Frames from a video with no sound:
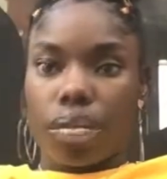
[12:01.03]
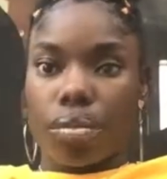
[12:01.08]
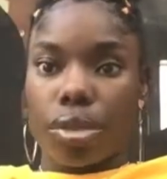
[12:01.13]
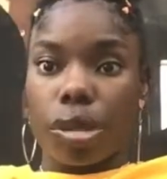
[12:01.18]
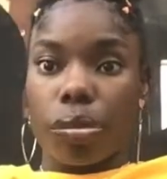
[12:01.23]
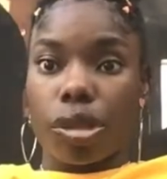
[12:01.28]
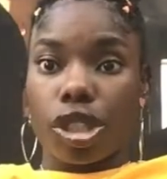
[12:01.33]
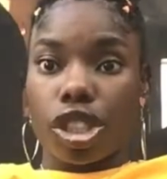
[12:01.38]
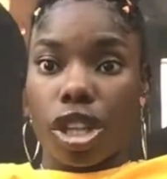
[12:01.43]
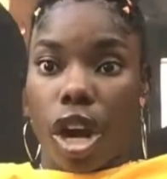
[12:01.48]

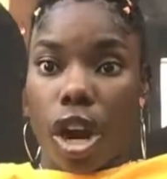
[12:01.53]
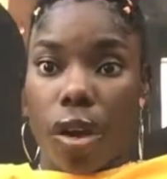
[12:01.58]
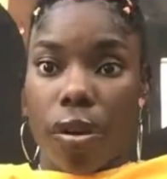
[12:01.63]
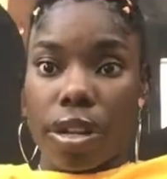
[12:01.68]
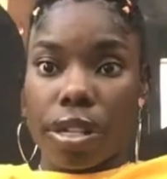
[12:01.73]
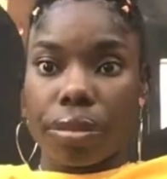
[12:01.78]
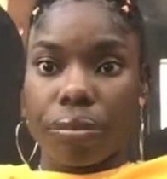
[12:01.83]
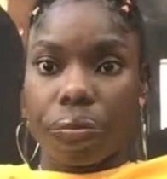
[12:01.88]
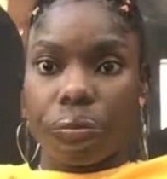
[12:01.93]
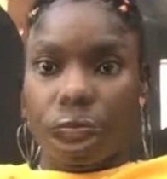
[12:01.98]
Pretty much
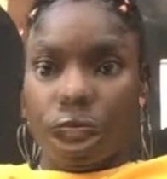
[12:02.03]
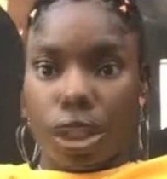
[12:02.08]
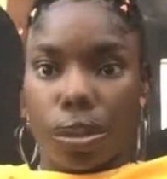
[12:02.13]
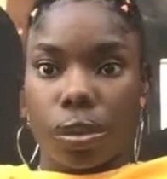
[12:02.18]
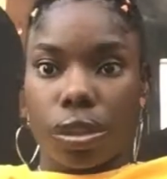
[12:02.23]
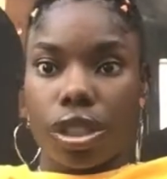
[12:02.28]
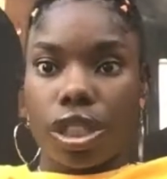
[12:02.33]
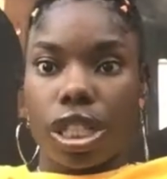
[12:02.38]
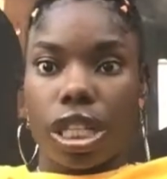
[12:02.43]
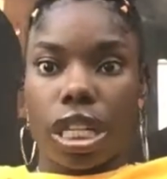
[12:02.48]
Ari, she
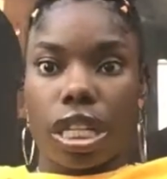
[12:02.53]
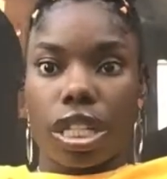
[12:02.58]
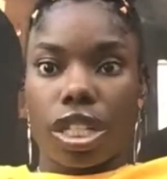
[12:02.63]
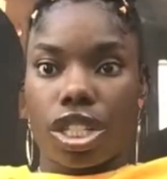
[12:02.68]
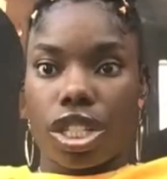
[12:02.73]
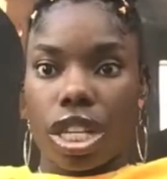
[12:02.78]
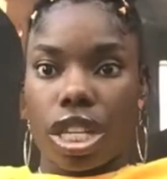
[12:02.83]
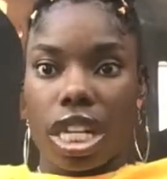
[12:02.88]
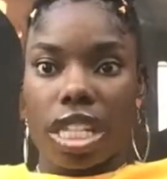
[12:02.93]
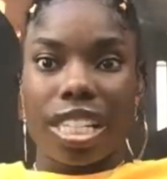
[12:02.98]
she
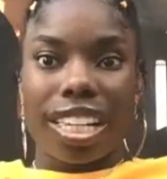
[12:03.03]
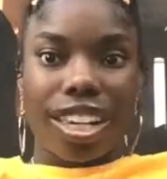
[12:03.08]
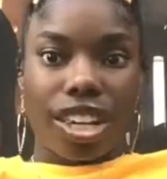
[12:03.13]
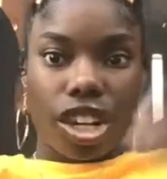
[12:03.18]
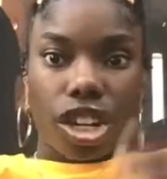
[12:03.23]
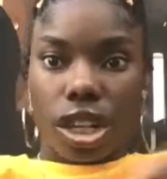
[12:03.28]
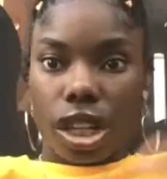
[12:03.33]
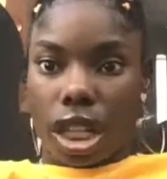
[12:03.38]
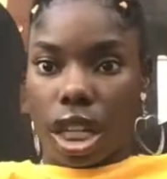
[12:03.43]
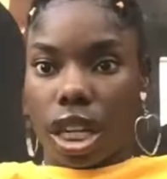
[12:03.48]
she has like
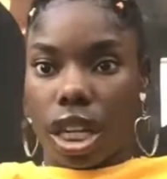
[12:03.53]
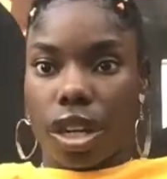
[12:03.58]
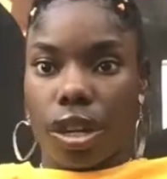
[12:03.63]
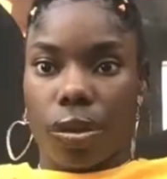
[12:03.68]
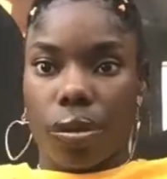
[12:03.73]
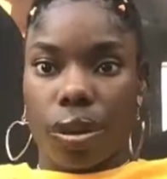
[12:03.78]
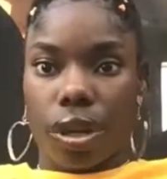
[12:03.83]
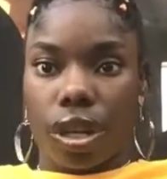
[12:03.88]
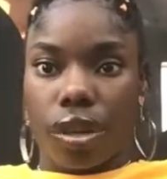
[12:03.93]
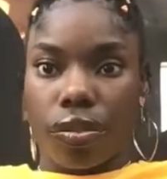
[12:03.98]
curly hair
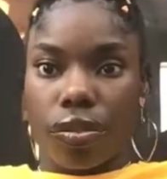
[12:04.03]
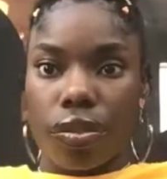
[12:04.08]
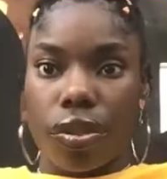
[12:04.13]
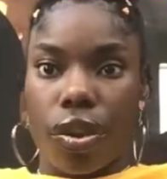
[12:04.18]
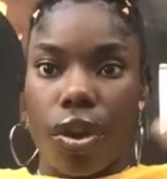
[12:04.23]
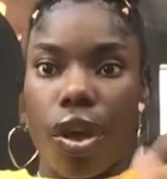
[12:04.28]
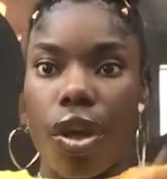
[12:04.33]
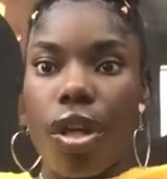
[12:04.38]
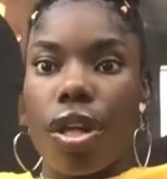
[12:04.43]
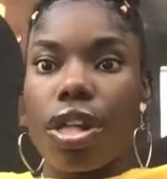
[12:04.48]
or
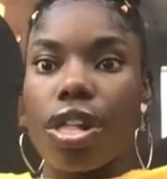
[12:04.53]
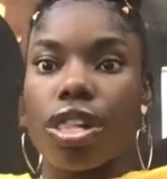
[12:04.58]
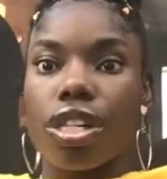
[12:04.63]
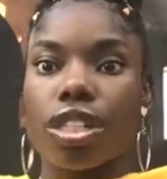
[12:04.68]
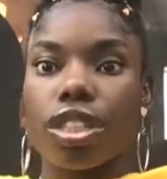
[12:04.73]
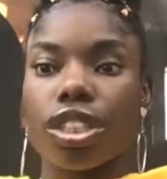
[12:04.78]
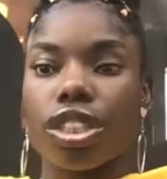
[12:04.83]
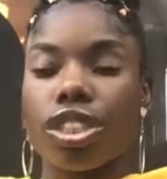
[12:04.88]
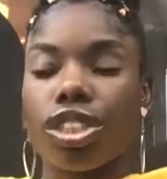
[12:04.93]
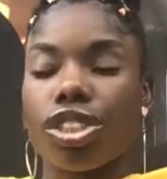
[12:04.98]
whatever
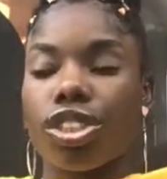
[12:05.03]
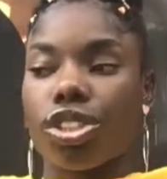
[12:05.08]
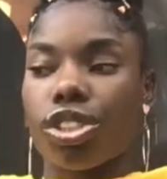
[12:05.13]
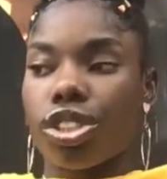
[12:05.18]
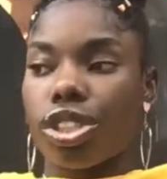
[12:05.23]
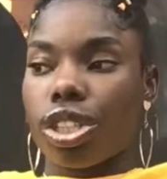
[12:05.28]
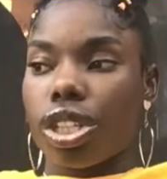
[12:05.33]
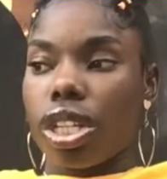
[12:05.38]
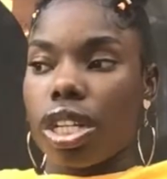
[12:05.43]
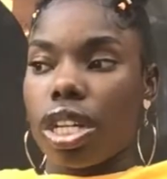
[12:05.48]

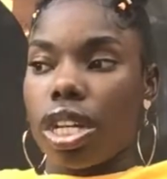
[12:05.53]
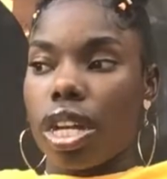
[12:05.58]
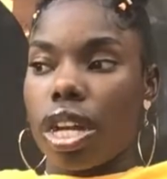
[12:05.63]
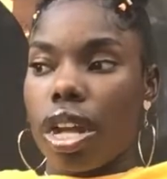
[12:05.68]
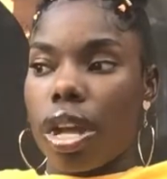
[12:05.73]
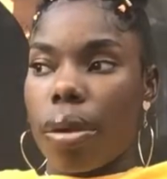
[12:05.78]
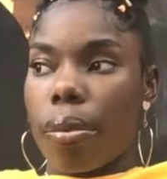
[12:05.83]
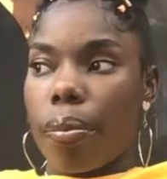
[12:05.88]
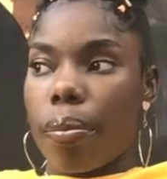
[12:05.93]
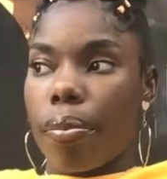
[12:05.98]

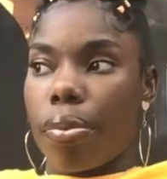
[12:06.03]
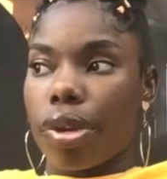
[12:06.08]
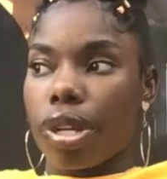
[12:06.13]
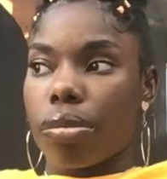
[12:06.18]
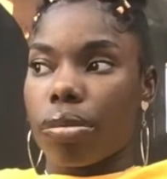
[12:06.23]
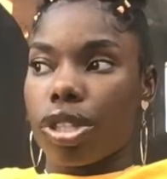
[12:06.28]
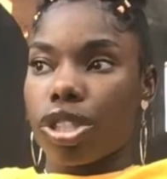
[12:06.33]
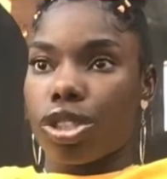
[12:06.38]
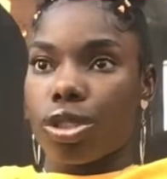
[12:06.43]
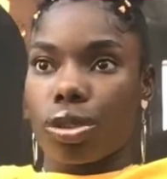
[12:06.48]
she pretty
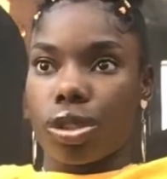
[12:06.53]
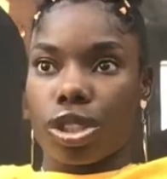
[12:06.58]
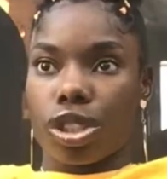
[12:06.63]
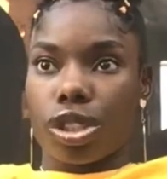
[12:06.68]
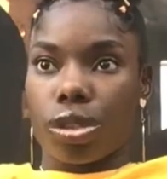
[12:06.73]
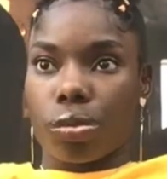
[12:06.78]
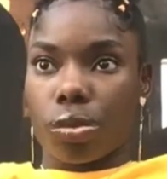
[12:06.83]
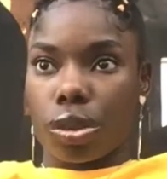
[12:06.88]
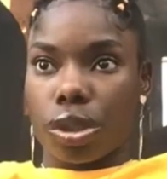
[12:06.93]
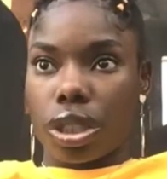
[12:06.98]
much showed us
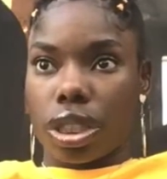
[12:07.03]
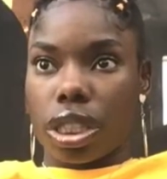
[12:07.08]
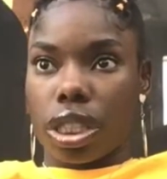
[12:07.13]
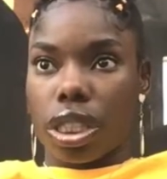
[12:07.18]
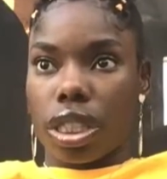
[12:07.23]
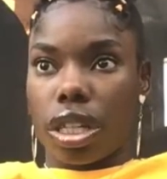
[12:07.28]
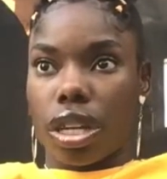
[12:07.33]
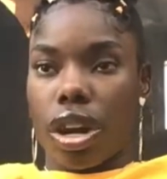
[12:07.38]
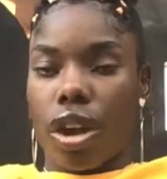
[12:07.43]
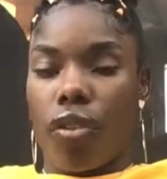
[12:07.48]
the
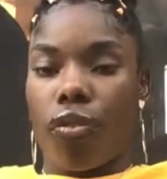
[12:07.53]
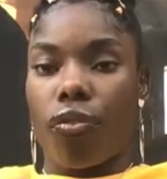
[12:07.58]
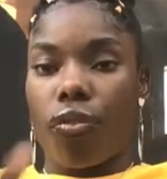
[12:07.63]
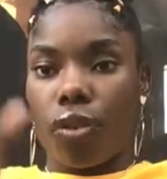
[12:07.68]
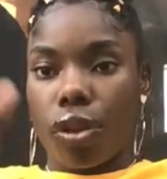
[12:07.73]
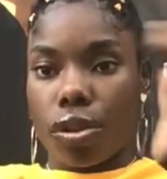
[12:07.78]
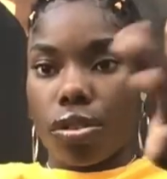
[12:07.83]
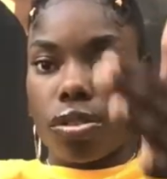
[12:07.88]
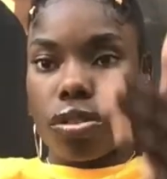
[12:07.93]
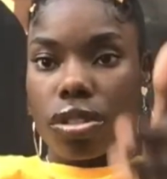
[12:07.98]
routine
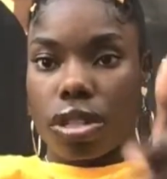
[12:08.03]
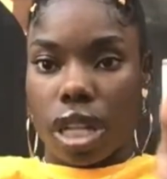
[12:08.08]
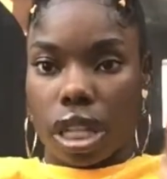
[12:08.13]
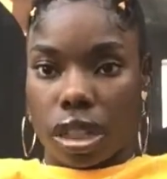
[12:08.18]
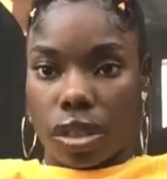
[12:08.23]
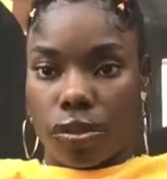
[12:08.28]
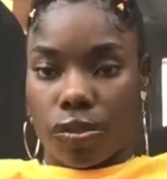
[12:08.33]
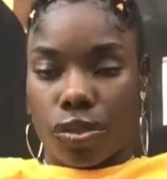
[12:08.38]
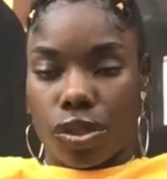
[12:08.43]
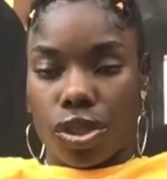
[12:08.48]
first,
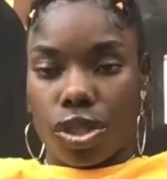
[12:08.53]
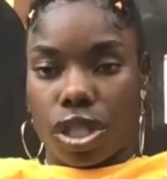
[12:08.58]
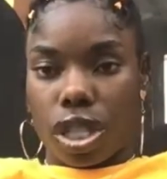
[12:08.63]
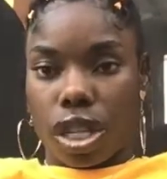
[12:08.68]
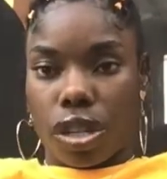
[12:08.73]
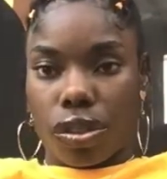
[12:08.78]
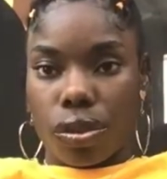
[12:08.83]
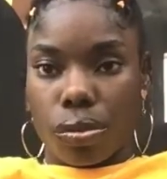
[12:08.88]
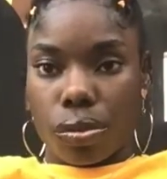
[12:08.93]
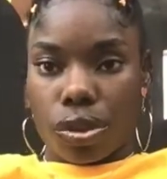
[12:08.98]
like the first
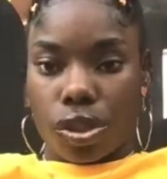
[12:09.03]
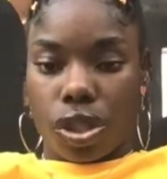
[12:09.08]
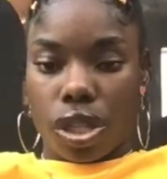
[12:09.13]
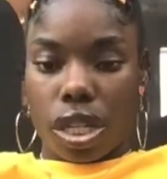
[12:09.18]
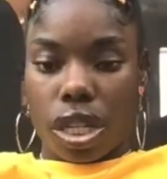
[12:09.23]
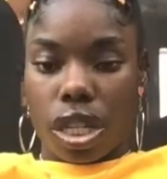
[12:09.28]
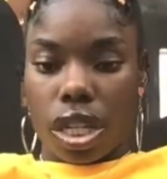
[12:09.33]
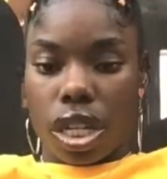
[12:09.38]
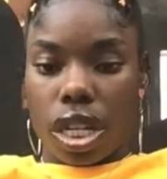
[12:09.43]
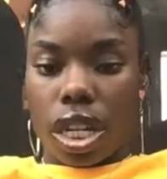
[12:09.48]
set of the
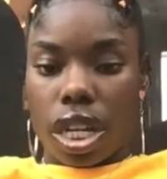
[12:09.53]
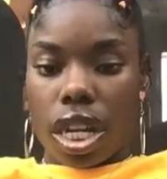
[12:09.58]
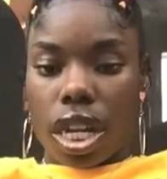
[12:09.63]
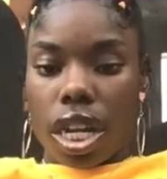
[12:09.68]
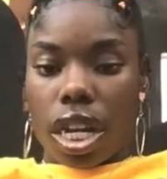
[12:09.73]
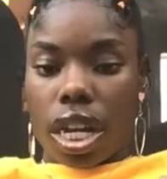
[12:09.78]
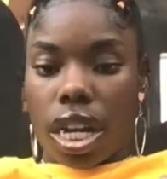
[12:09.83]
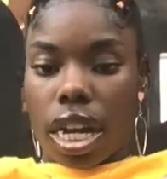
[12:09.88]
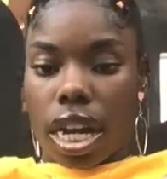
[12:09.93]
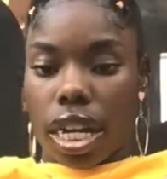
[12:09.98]
routine,
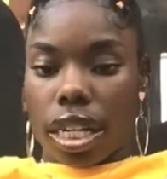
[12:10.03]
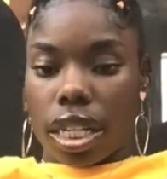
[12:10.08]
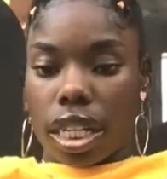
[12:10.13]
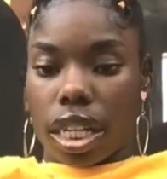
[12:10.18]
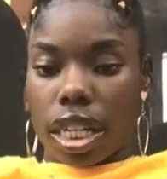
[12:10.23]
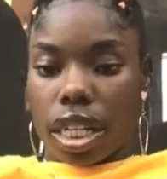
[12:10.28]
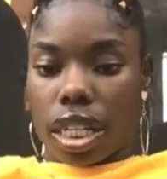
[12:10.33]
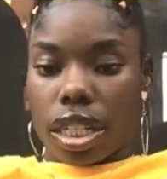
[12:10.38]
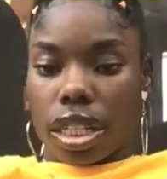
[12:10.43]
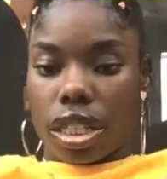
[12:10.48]
and
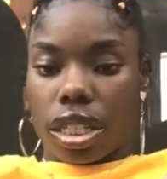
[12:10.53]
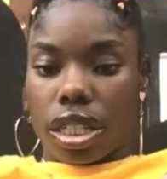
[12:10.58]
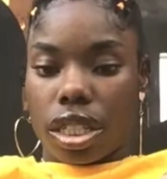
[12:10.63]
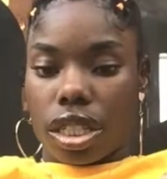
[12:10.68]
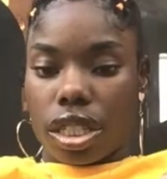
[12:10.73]
then